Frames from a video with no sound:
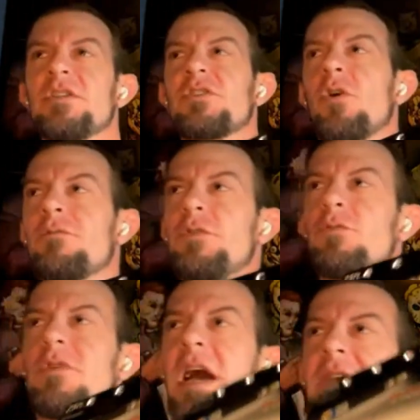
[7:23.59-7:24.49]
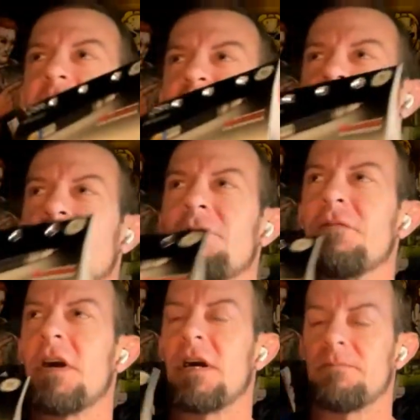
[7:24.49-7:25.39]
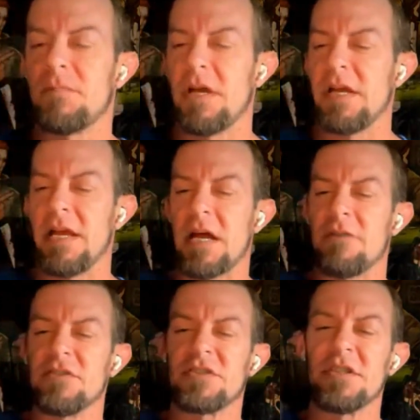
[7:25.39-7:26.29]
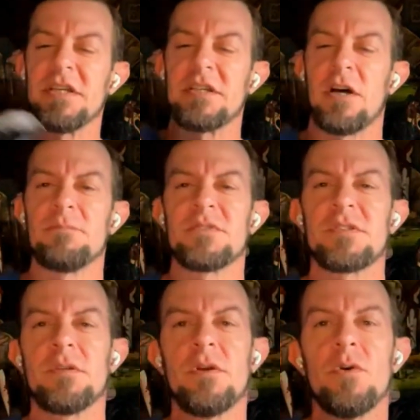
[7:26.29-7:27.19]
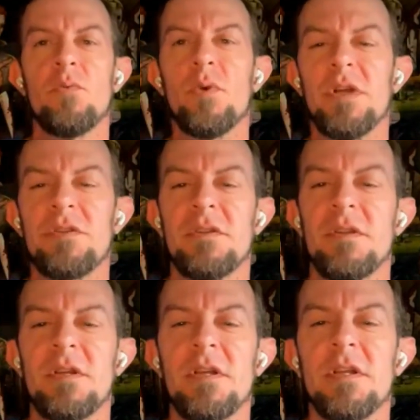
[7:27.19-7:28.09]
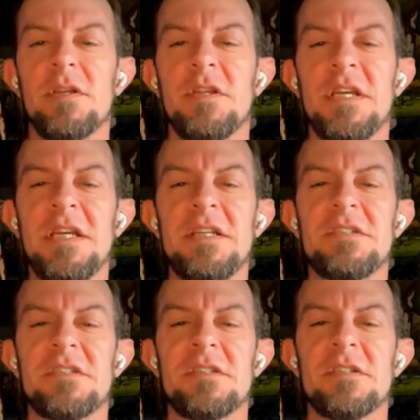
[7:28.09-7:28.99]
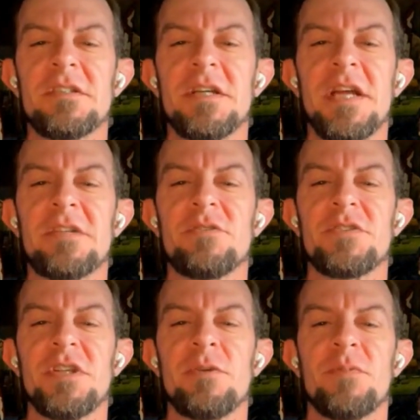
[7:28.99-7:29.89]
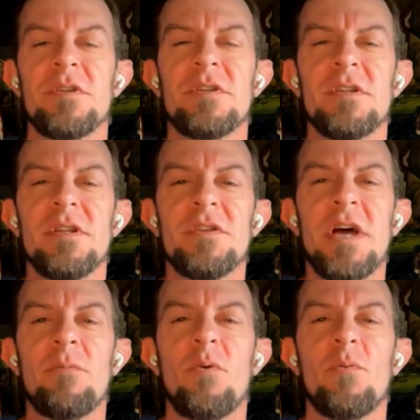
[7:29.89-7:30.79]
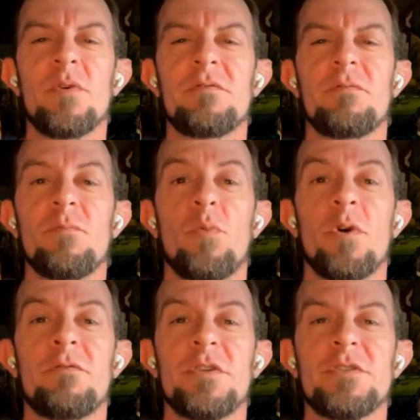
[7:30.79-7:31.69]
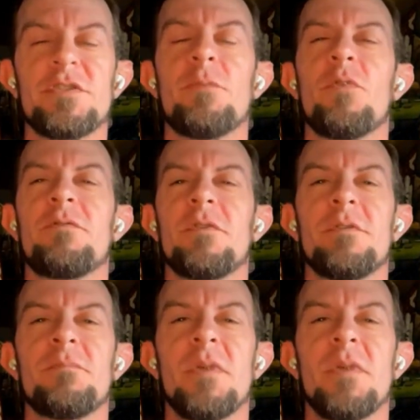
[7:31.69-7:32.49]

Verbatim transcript: So if you have yourself, um, and obviously it comes with these connectors here, but that won't work for, work for your subwoofer.